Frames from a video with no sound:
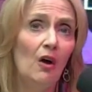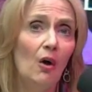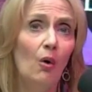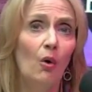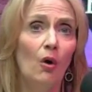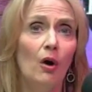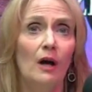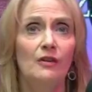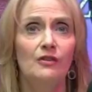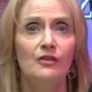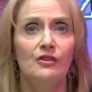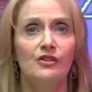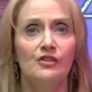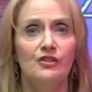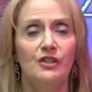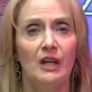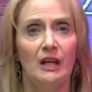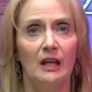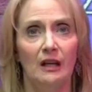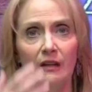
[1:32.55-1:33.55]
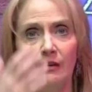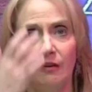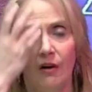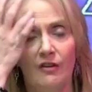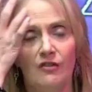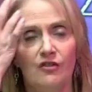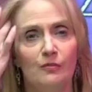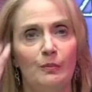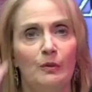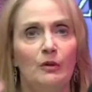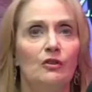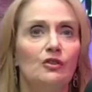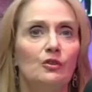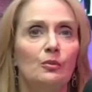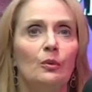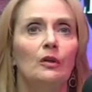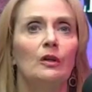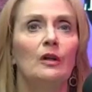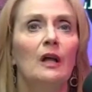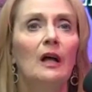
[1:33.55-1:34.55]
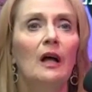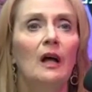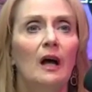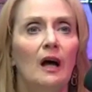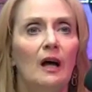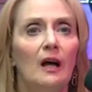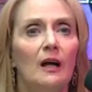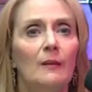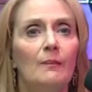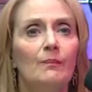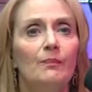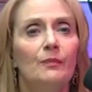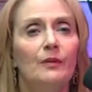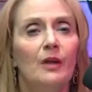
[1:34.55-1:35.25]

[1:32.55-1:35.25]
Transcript: or understand our spiritual um,